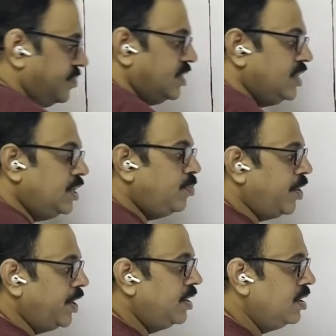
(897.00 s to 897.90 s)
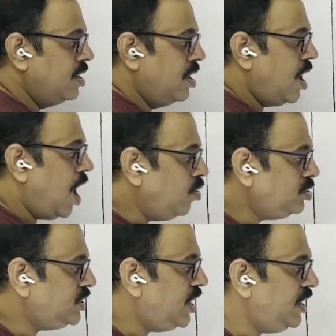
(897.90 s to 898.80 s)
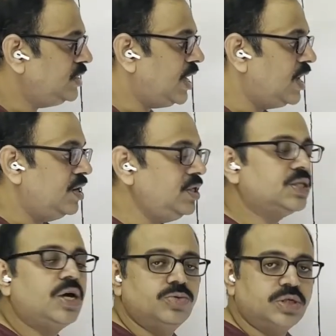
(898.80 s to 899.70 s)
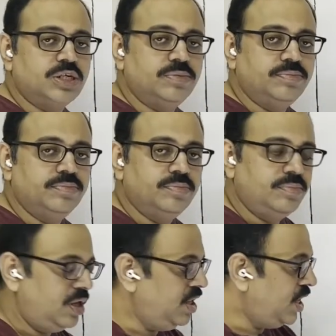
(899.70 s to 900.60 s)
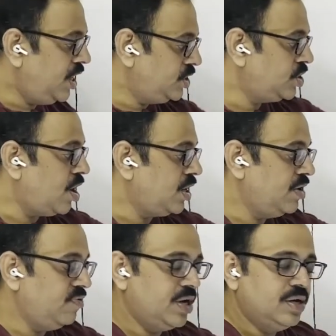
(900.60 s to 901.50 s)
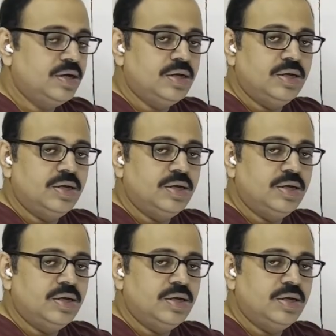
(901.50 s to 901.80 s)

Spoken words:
third part, outstanding salary is 1,000. Year is not given.